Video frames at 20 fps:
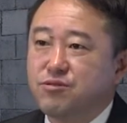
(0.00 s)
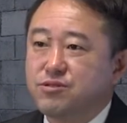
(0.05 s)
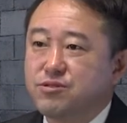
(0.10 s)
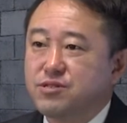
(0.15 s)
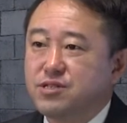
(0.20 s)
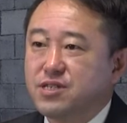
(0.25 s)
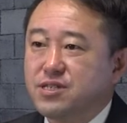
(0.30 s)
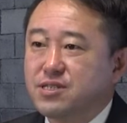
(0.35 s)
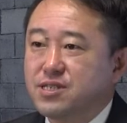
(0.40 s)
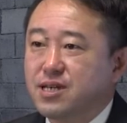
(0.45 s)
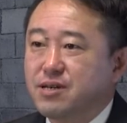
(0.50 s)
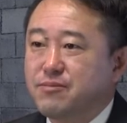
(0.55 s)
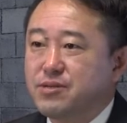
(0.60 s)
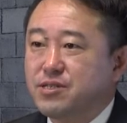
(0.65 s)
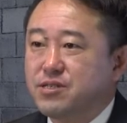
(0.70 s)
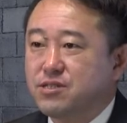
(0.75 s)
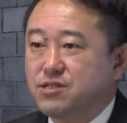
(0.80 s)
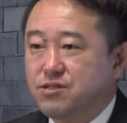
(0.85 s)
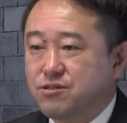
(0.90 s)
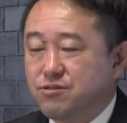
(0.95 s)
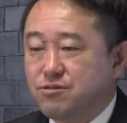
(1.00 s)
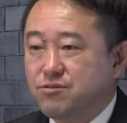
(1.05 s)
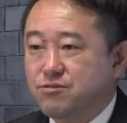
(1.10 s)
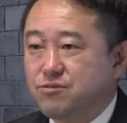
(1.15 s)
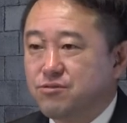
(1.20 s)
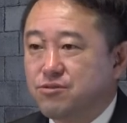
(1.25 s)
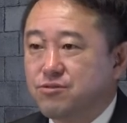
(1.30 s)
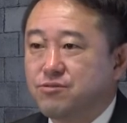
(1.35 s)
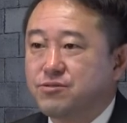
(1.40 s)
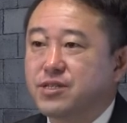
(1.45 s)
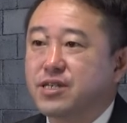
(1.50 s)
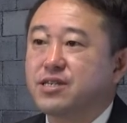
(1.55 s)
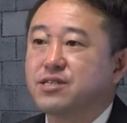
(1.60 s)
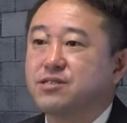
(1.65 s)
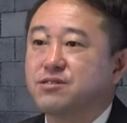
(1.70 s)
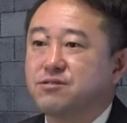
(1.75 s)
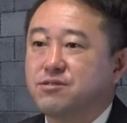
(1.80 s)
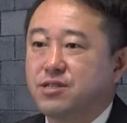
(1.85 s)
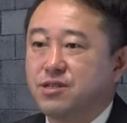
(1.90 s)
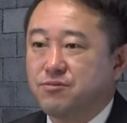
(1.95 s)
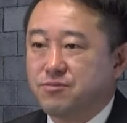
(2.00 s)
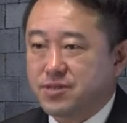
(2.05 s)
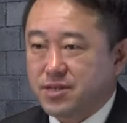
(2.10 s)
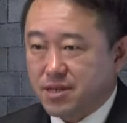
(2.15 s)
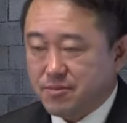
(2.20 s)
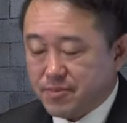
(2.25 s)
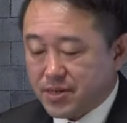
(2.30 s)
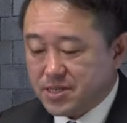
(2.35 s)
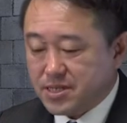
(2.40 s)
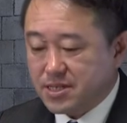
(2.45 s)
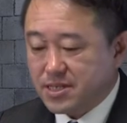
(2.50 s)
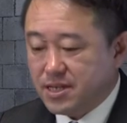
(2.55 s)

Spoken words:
Next is the performance trend